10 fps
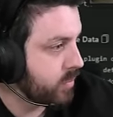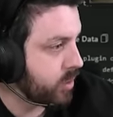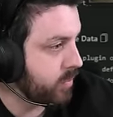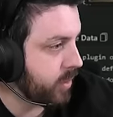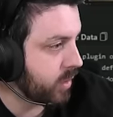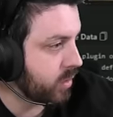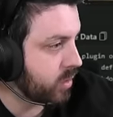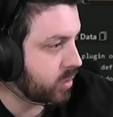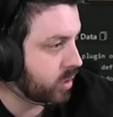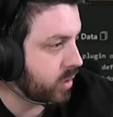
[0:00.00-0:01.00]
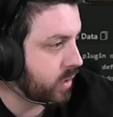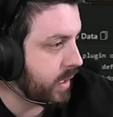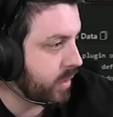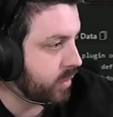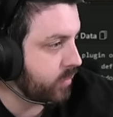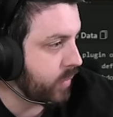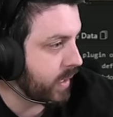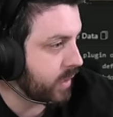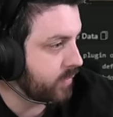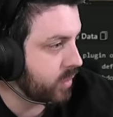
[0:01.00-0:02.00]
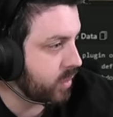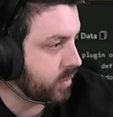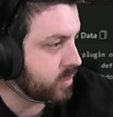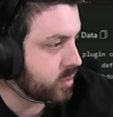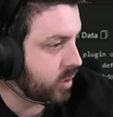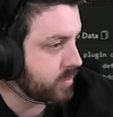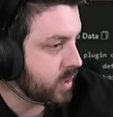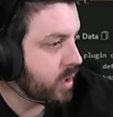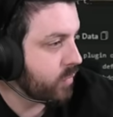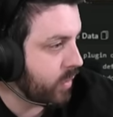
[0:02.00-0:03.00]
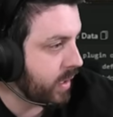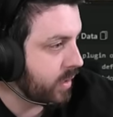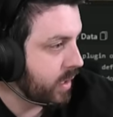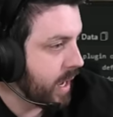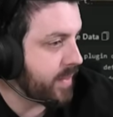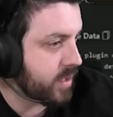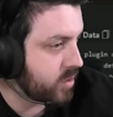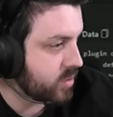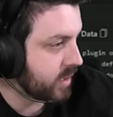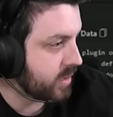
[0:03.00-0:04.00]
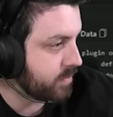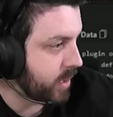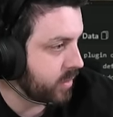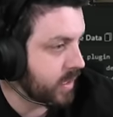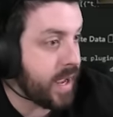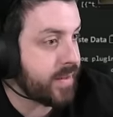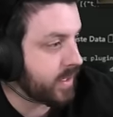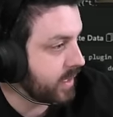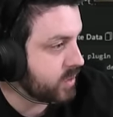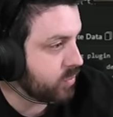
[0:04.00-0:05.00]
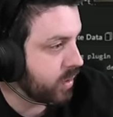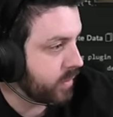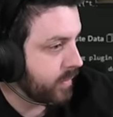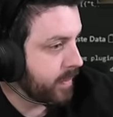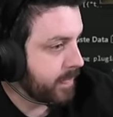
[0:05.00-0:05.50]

Per plugin could go out of whack if you got it stomped, right? And then you just click the button, and then guess what?